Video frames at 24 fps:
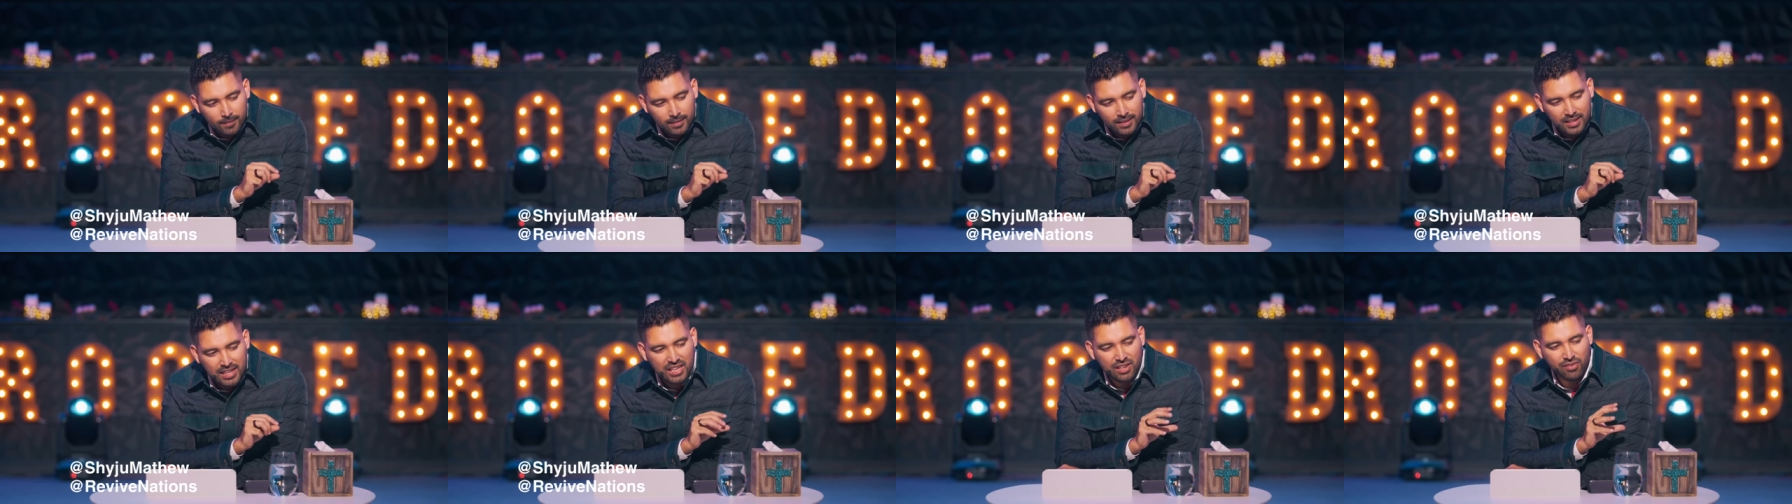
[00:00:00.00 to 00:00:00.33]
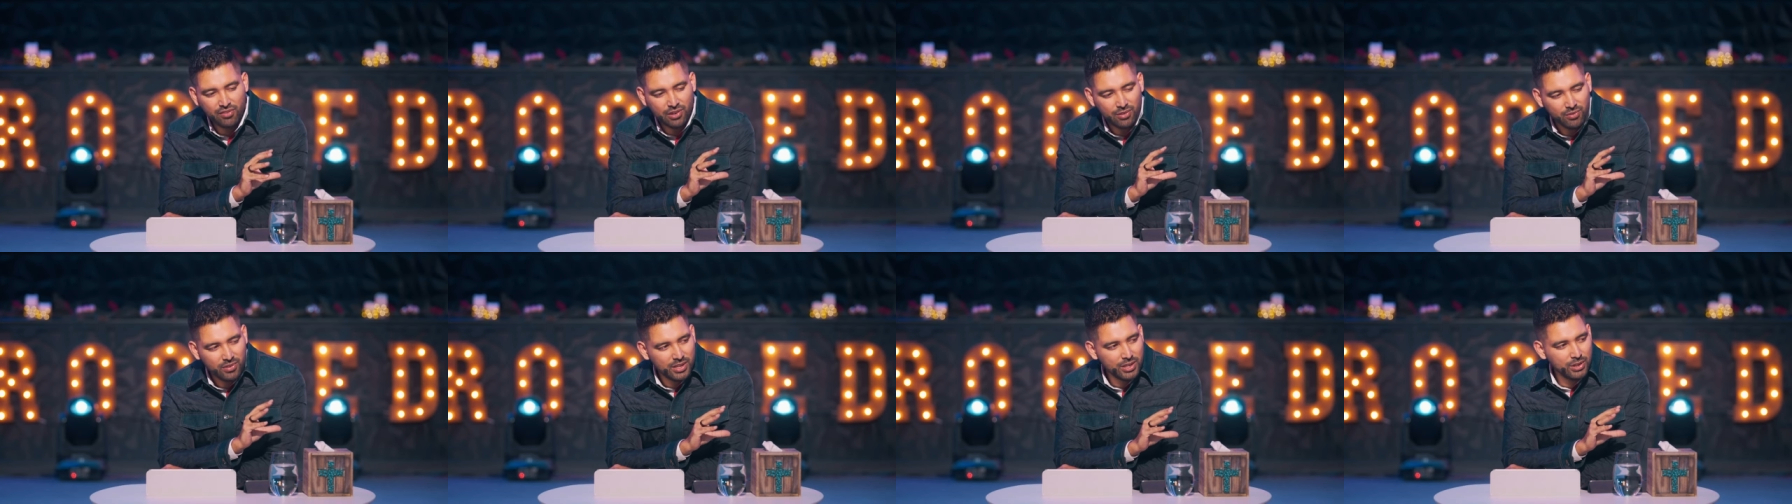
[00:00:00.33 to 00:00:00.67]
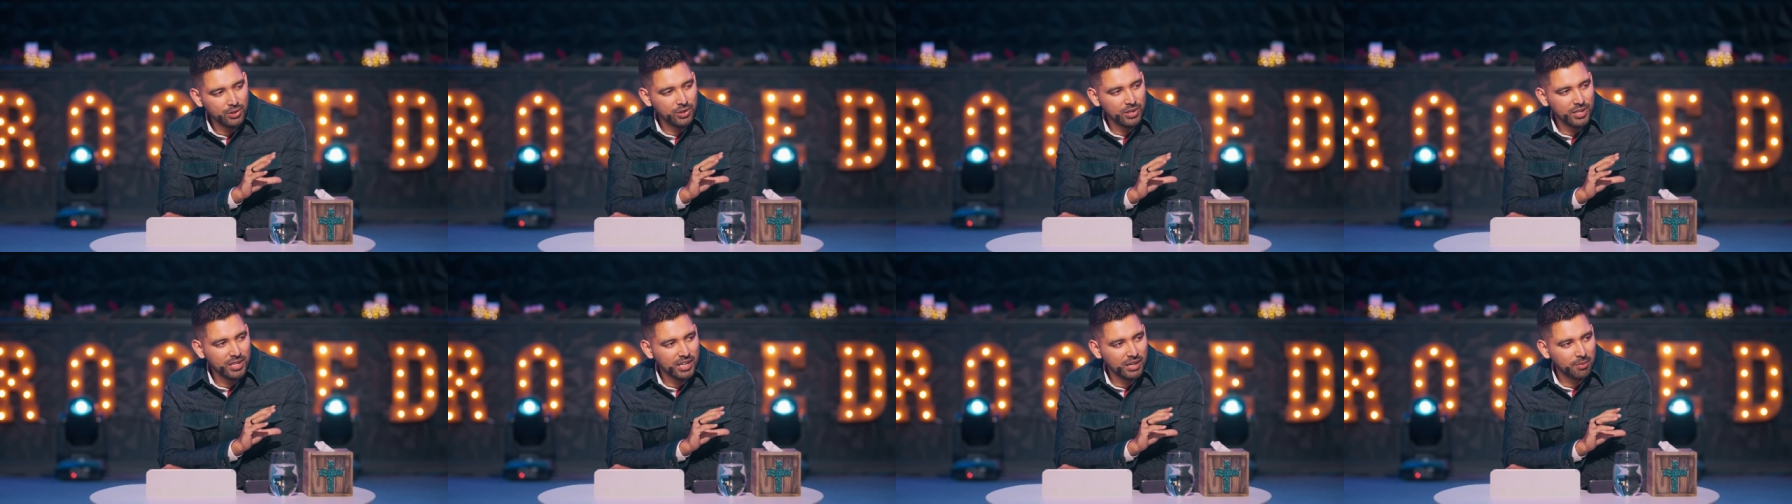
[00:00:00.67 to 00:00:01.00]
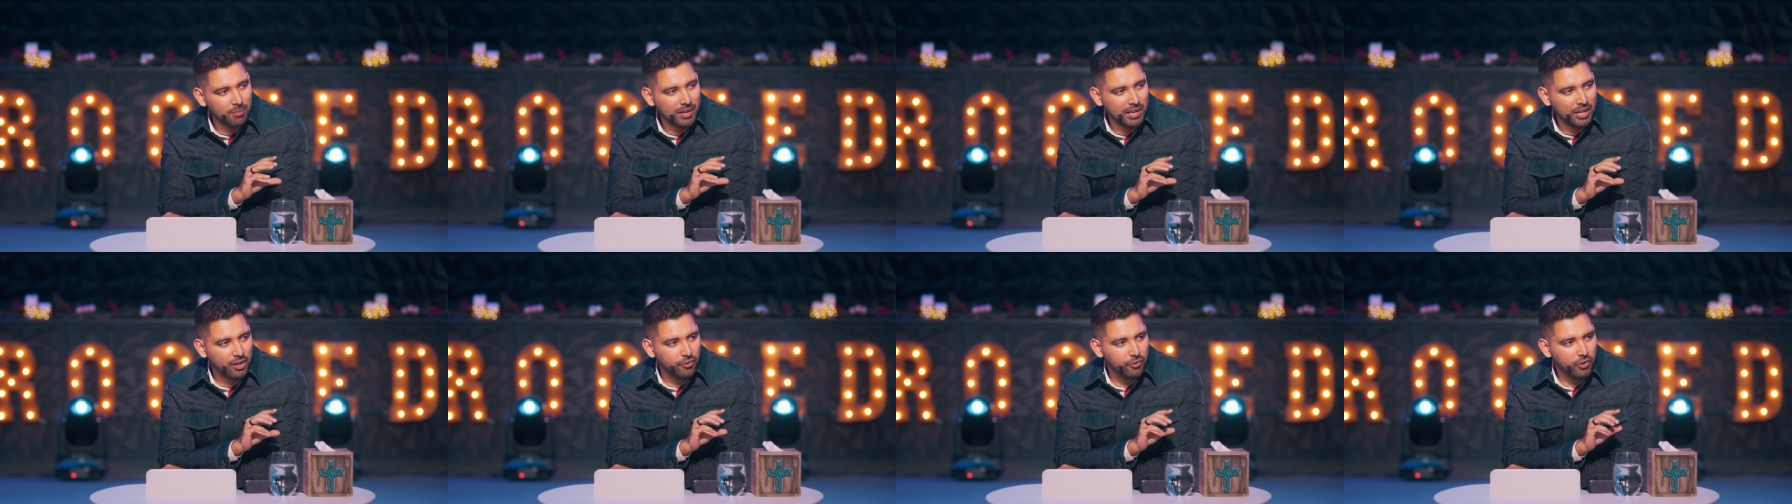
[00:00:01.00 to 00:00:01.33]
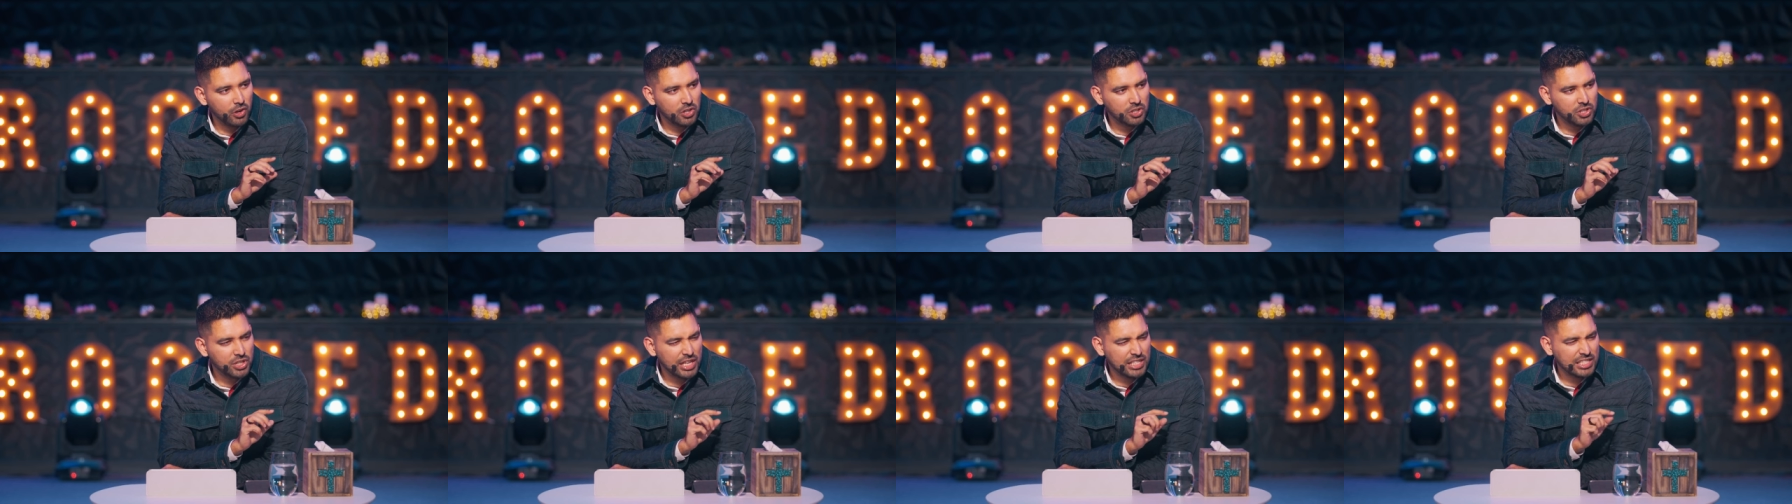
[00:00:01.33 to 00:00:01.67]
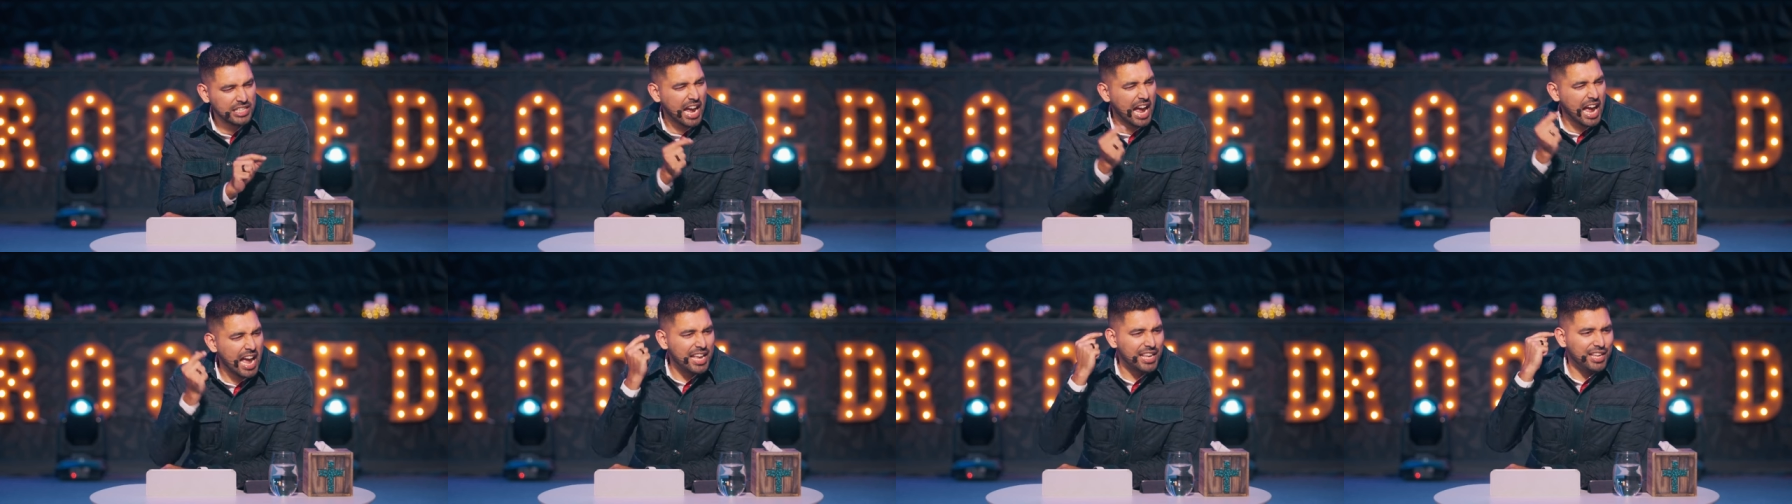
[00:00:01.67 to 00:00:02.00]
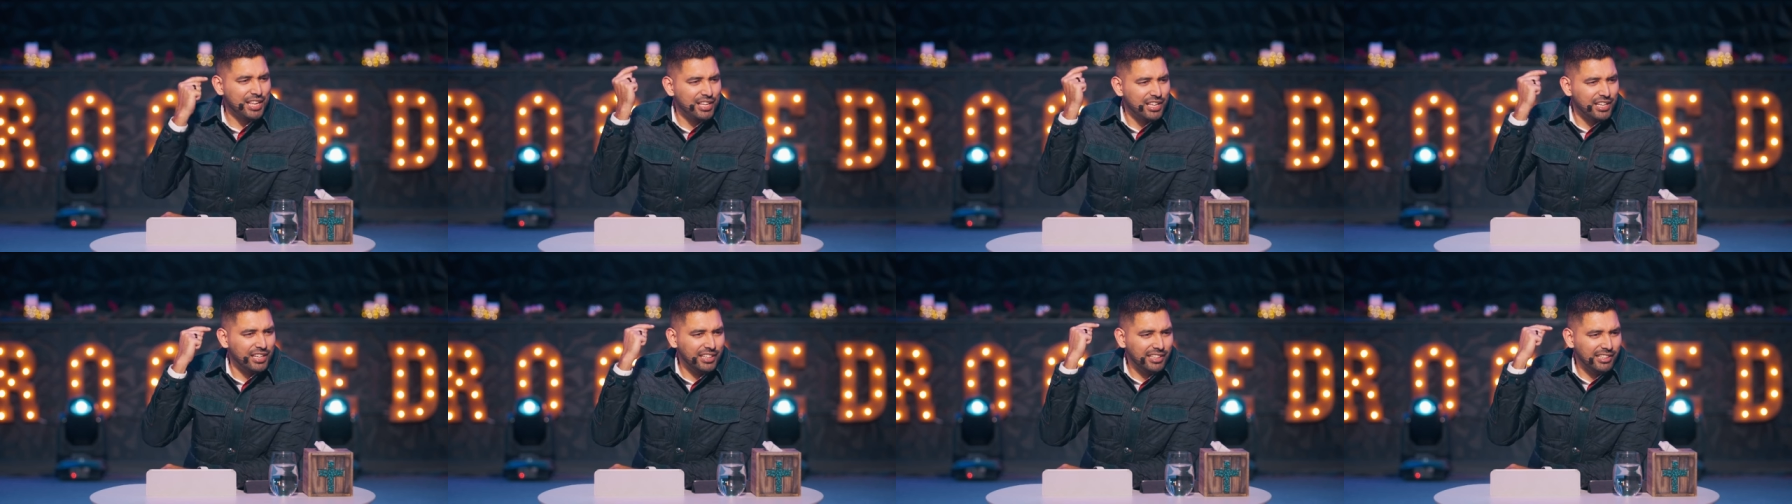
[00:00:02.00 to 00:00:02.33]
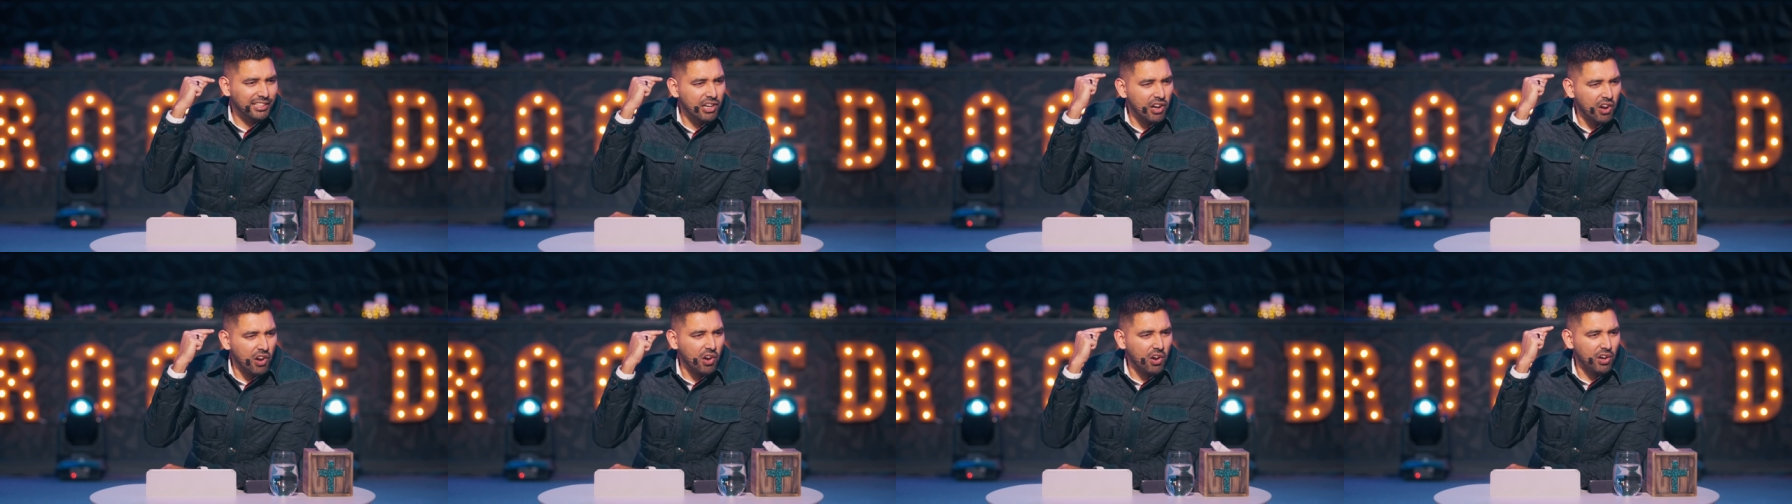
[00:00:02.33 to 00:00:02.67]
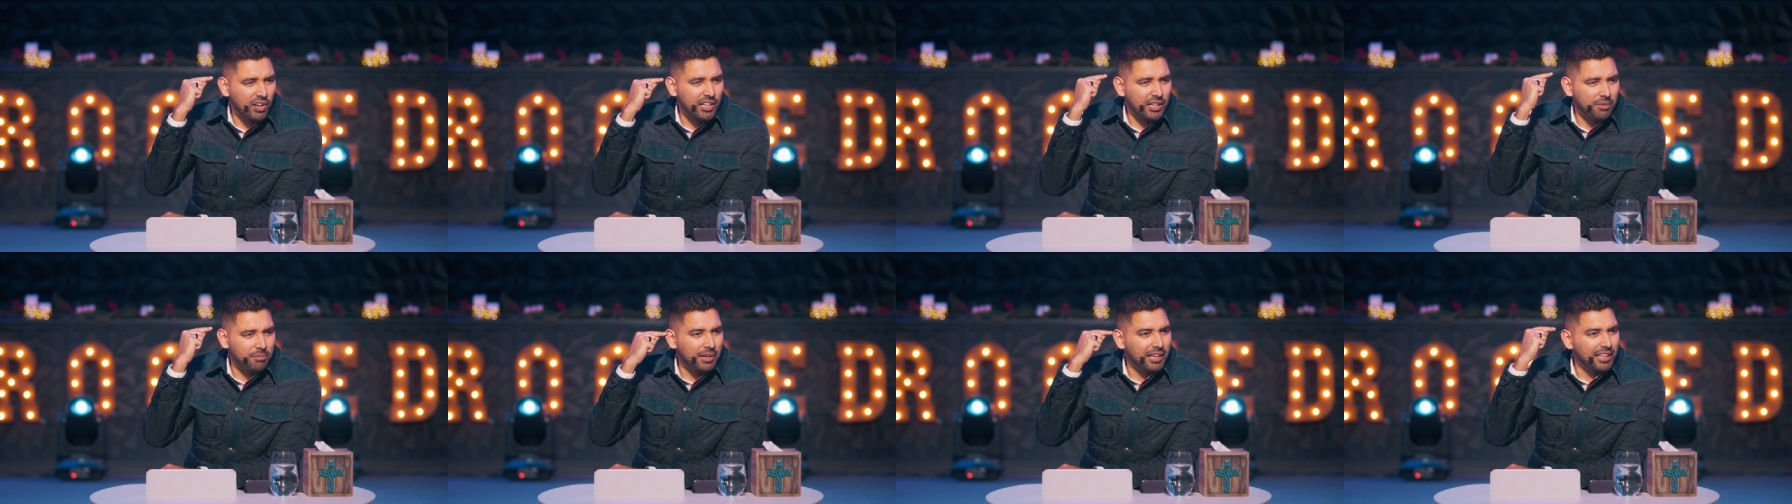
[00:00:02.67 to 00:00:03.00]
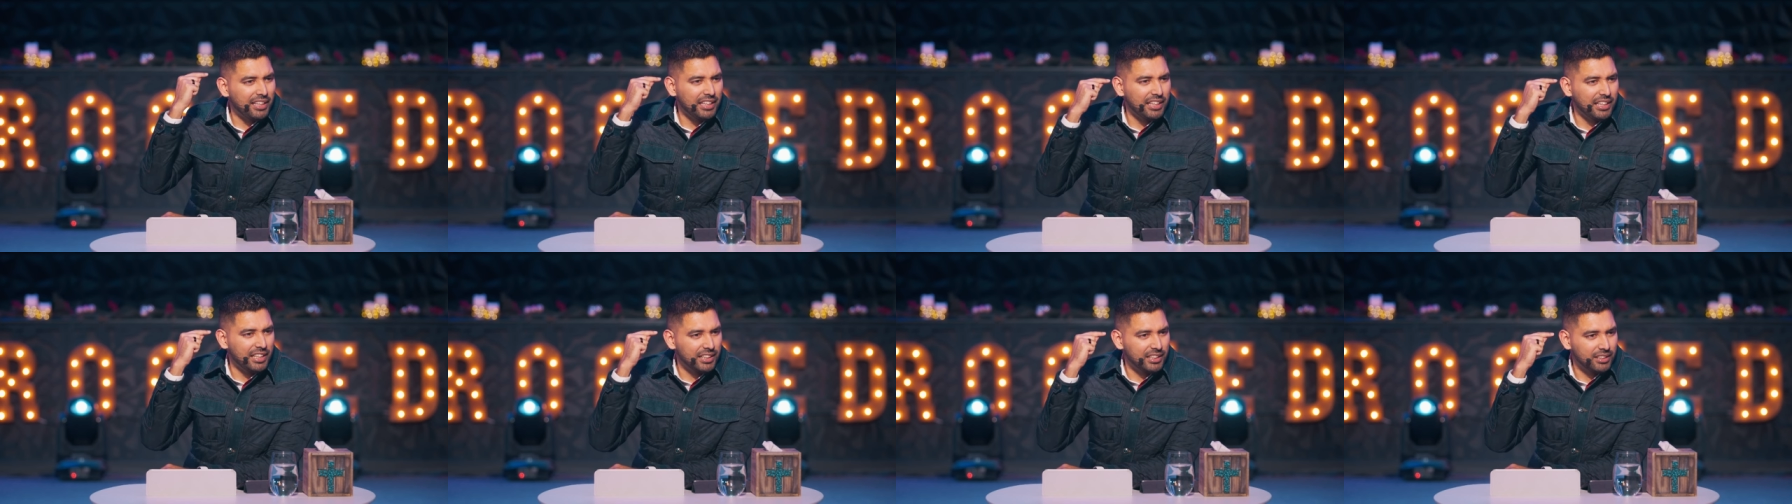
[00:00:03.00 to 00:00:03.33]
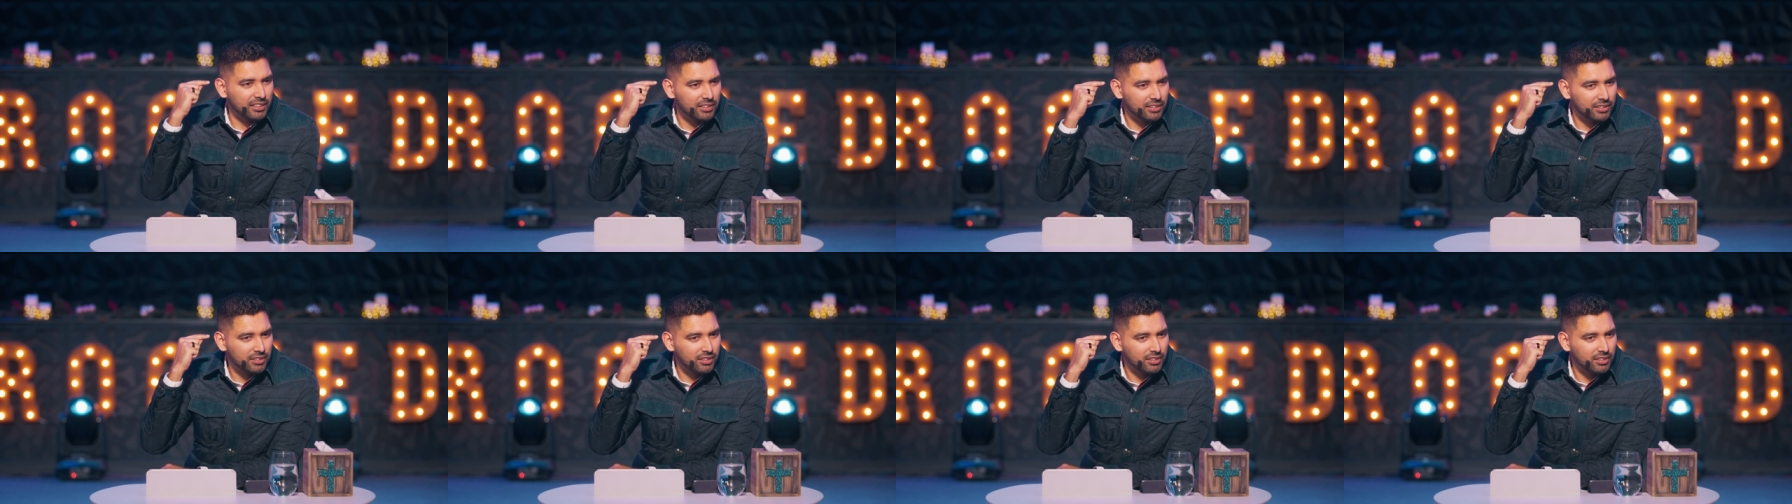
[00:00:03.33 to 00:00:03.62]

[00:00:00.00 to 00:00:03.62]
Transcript: Even when you hear a man of God says, I hear God in my ear,